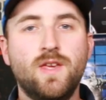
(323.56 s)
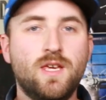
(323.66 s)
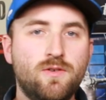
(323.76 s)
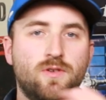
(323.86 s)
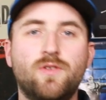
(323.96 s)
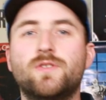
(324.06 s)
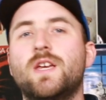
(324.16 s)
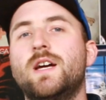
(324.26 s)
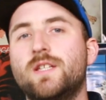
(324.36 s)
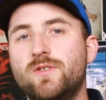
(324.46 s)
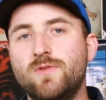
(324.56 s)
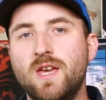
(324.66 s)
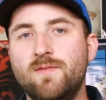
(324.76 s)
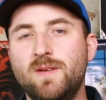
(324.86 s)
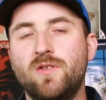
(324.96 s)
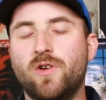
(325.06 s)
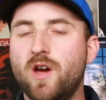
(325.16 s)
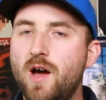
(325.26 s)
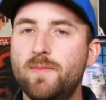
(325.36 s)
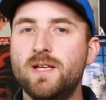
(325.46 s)
So thank you to those guys who gave me their
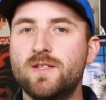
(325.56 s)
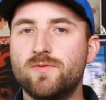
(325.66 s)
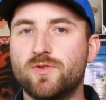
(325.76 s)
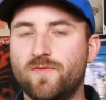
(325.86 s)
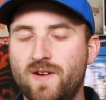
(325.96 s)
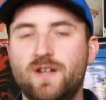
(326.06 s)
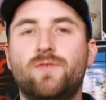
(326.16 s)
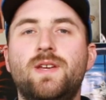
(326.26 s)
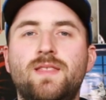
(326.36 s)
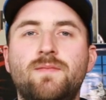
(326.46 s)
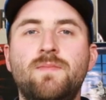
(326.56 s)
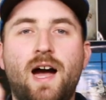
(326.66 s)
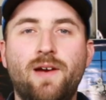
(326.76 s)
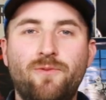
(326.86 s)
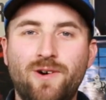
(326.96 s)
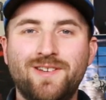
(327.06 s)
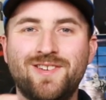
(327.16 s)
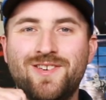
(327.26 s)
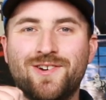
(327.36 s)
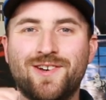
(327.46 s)
comments. It was fun to read them. I
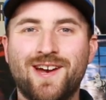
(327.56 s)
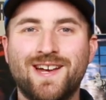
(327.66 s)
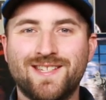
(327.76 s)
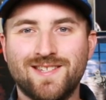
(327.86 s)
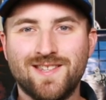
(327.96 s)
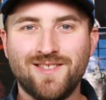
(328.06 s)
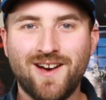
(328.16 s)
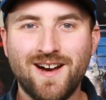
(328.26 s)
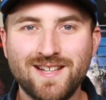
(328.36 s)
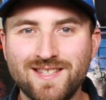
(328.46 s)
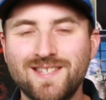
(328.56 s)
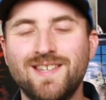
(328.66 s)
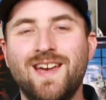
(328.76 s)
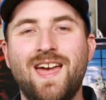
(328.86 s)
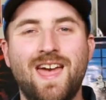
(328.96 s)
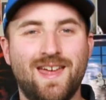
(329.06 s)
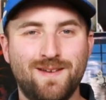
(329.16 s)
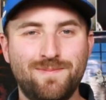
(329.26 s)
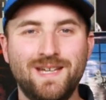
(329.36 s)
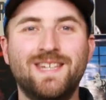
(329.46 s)
want your guys' thoughts
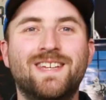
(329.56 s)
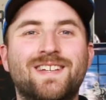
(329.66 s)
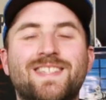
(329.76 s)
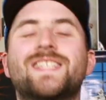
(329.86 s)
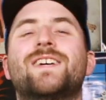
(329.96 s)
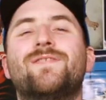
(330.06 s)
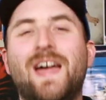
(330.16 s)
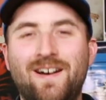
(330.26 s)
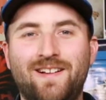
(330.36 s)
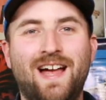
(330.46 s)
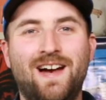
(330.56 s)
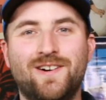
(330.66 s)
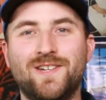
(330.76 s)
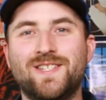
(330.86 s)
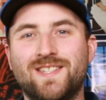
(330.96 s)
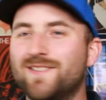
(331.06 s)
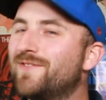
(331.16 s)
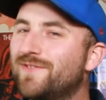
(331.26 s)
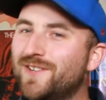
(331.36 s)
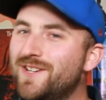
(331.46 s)
and opinions of Hell House, the
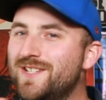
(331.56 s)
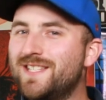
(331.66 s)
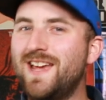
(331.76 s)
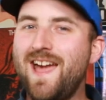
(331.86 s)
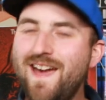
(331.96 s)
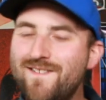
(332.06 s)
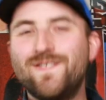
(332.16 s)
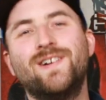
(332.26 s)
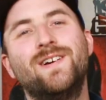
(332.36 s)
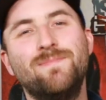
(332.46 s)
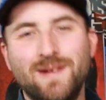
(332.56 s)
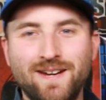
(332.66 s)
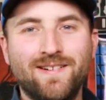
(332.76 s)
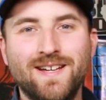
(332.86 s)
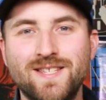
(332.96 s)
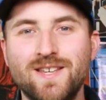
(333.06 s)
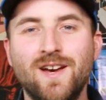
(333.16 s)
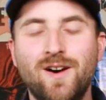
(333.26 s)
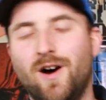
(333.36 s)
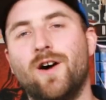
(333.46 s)
first ever appearance
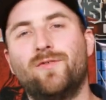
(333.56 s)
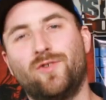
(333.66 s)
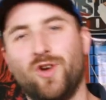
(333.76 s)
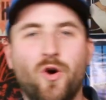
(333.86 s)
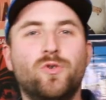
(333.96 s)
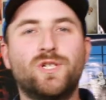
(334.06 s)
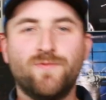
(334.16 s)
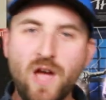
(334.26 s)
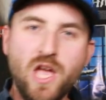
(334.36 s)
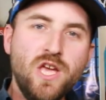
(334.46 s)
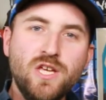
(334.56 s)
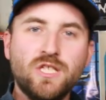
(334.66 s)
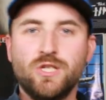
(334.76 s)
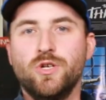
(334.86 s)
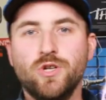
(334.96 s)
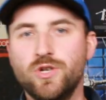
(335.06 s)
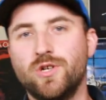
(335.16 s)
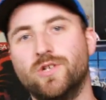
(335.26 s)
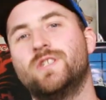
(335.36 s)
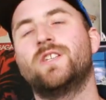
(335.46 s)
of ghost
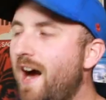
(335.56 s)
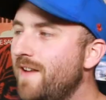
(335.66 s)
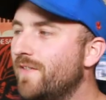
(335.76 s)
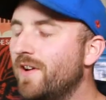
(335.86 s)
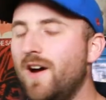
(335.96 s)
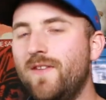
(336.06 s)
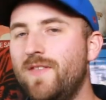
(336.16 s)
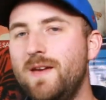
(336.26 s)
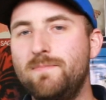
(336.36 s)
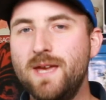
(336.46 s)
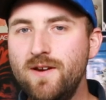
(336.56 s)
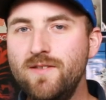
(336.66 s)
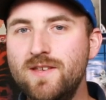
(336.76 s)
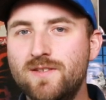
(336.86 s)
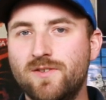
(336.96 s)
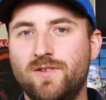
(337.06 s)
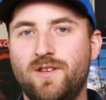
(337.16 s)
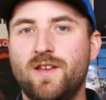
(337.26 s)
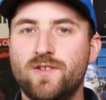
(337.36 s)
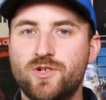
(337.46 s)
facers. I forgot they appeared this
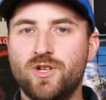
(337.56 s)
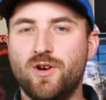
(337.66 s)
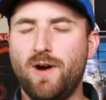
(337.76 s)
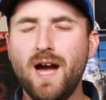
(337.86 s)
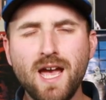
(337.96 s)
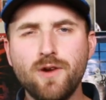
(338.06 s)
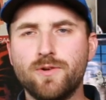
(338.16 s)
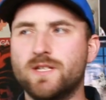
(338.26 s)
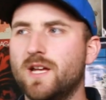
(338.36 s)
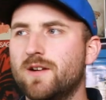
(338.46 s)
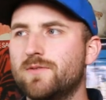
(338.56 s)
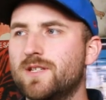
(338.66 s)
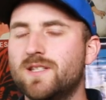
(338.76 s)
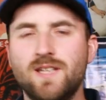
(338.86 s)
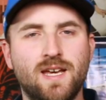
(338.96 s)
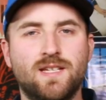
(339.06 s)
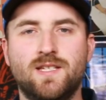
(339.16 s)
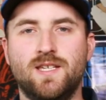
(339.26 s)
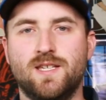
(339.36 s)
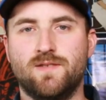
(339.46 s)
early in the show. I always thought it was the
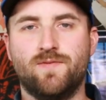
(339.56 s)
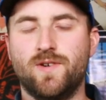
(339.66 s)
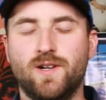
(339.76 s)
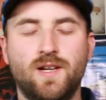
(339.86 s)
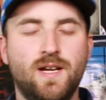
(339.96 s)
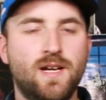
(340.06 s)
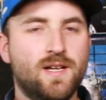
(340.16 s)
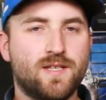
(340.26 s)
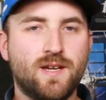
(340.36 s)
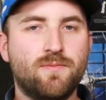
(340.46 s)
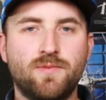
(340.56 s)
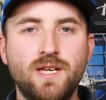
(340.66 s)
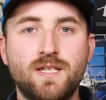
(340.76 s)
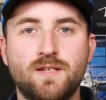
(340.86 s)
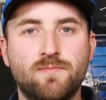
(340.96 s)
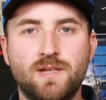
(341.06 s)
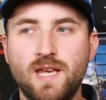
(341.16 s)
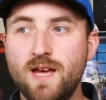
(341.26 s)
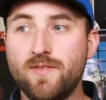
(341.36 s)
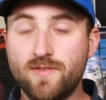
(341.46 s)
second season for some reason,
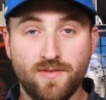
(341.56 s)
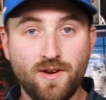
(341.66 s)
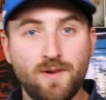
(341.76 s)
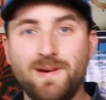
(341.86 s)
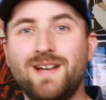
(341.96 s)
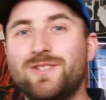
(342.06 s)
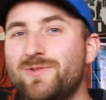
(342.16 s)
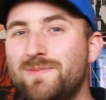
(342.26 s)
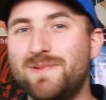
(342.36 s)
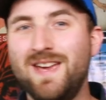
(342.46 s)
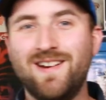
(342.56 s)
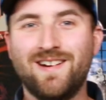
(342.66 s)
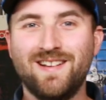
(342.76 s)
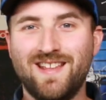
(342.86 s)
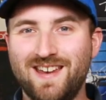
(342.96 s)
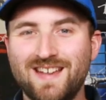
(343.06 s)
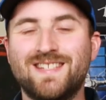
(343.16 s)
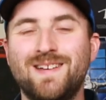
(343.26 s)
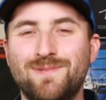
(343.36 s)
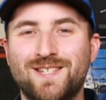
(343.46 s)
but yeah, they're about to appear in the
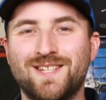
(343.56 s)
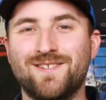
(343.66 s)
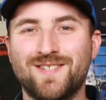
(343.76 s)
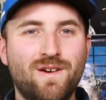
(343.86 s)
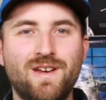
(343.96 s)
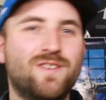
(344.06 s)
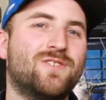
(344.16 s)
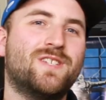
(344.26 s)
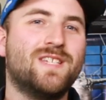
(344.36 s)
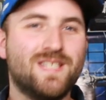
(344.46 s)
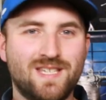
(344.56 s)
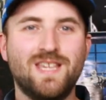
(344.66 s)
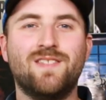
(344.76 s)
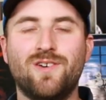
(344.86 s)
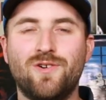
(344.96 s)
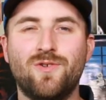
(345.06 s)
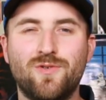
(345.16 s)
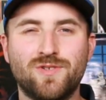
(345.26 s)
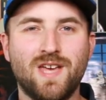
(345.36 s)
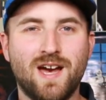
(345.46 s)
next episode. Very interested to see
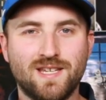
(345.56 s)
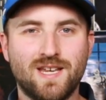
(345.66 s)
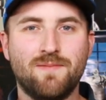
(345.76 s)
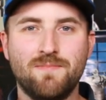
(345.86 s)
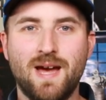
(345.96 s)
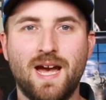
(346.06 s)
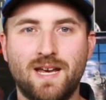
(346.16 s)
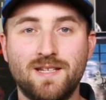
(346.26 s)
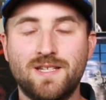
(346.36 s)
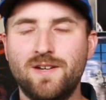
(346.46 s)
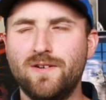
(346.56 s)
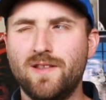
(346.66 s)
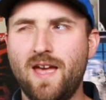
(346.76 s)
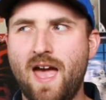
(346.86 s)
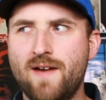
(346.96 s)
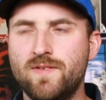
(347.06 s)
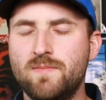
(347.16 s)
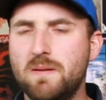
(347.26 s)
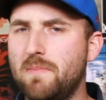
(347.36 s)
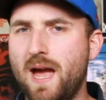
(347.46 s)
those guys come back, considering they
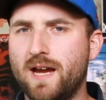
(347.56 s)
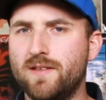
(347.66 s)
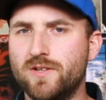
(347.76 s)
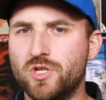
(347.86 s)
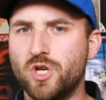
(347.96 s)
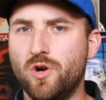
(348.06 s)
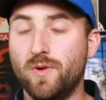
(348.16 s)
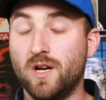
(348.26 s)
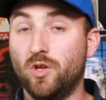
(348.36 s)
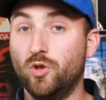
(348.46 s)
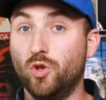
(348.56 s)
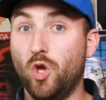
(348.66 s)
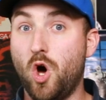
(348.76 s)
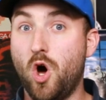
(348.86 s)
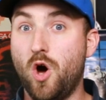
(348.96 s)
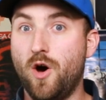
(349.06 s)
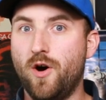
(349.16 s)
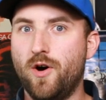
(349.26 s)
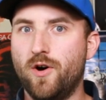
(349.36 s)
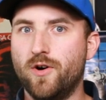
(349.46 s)
haven't been back in the show in a
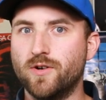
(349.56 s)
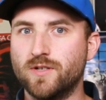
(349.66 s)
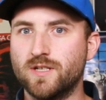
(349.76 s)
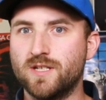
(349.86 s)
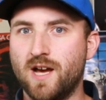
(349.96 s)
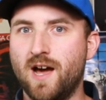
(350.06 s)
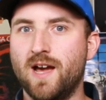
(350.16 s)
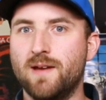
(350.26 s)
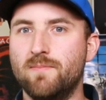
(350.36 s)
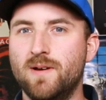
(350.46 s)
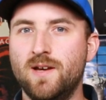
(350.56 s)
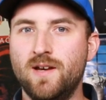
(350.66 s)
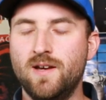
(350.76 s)
long time,